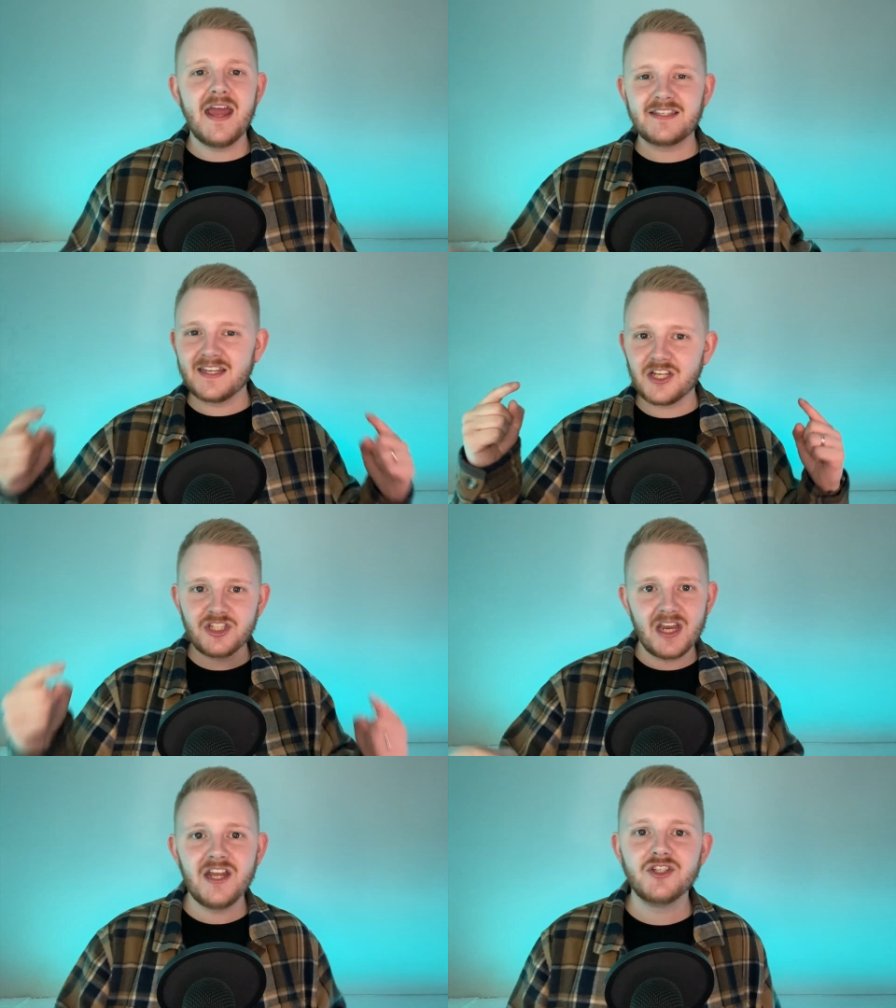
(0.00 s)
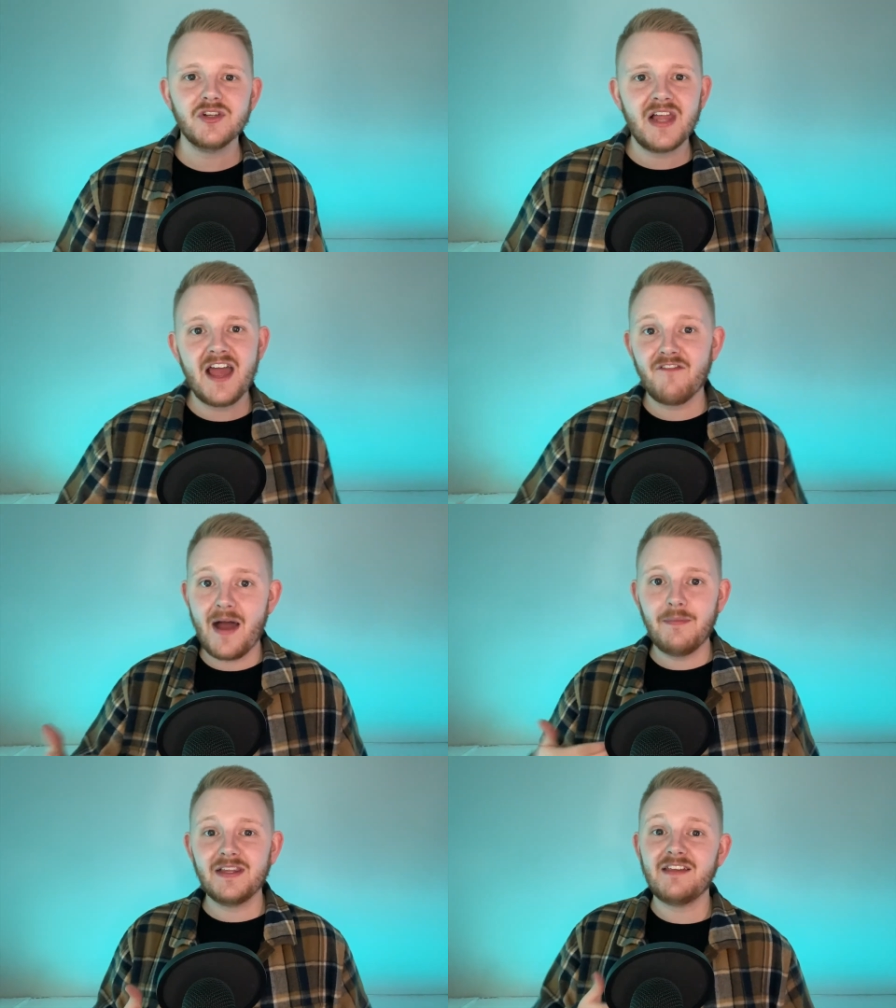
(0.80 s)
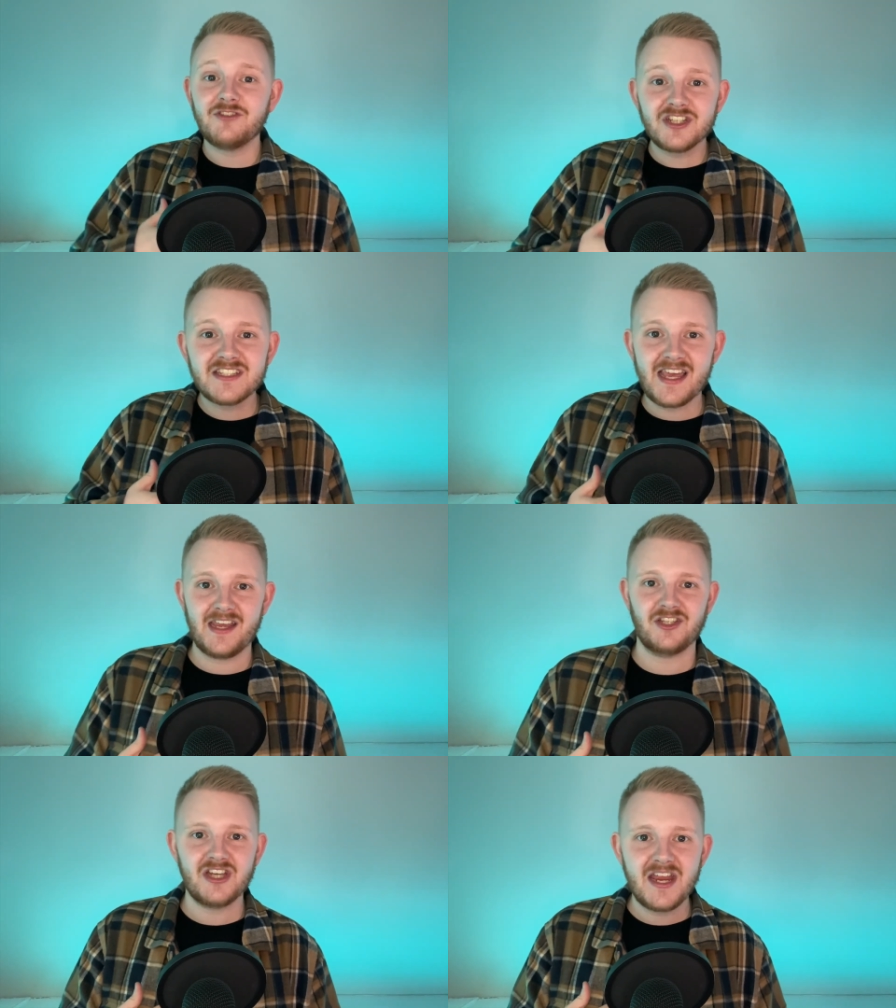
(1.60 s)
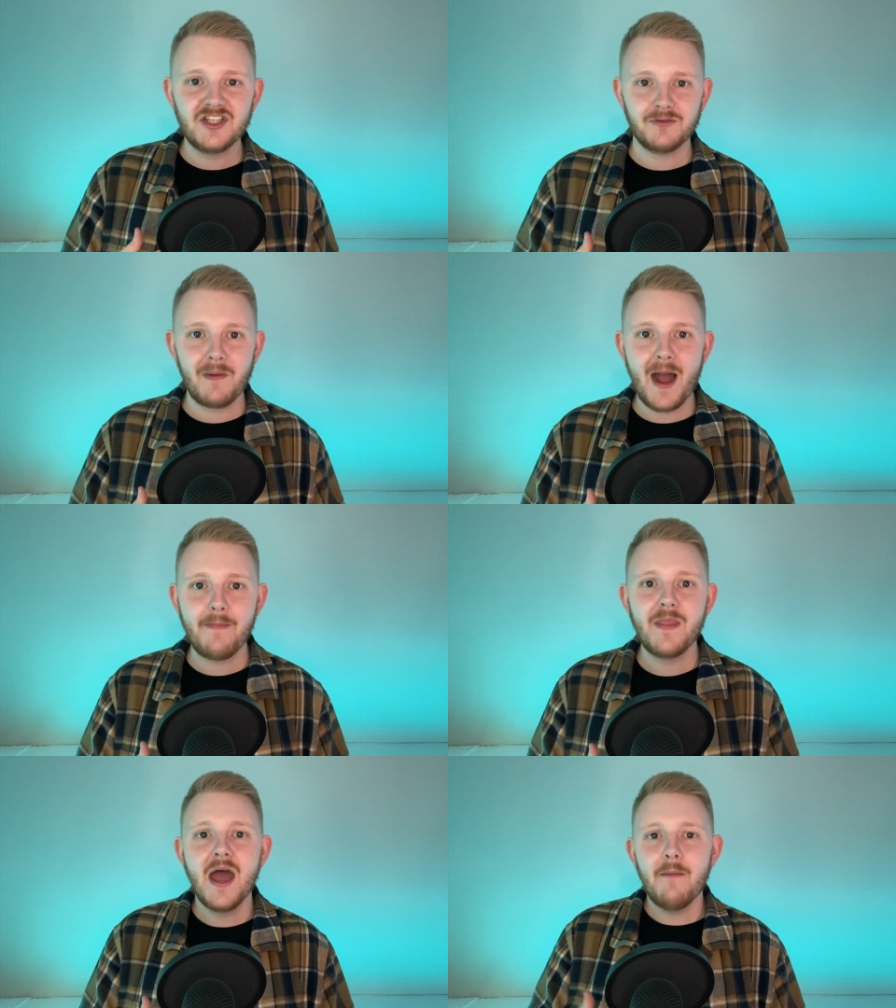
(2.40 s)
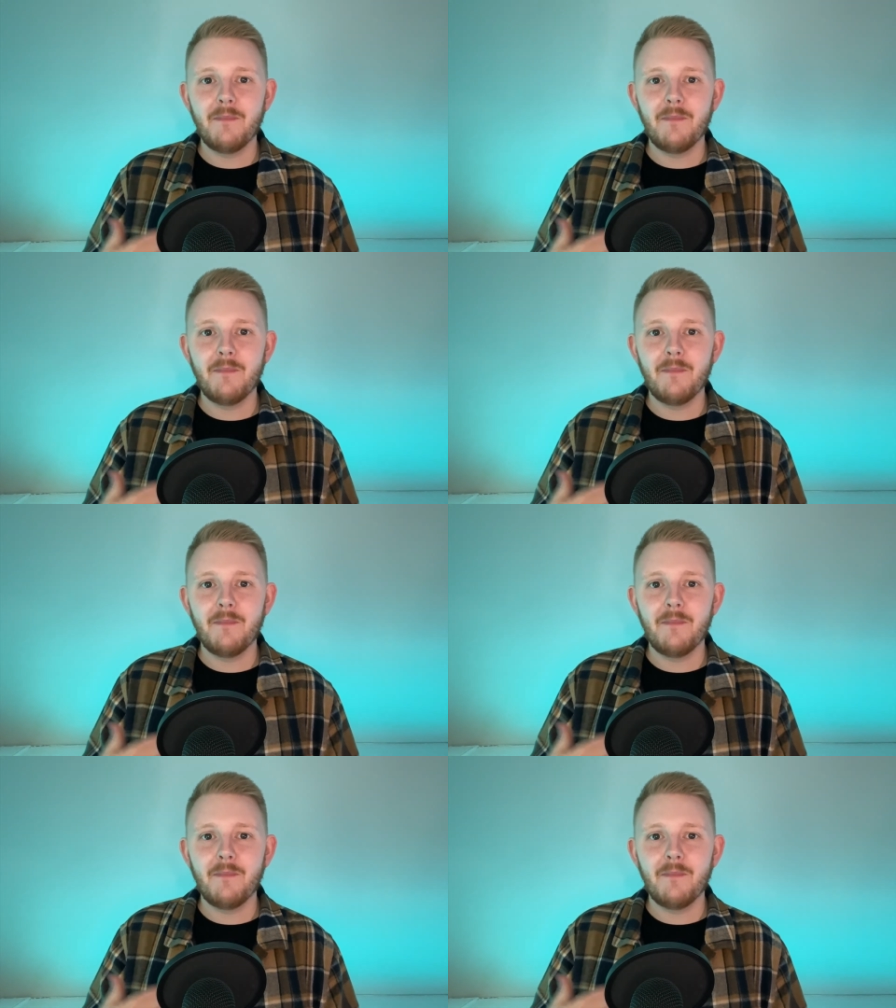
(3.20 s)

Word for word: It's going to change your life, I believe, just like it changed mine.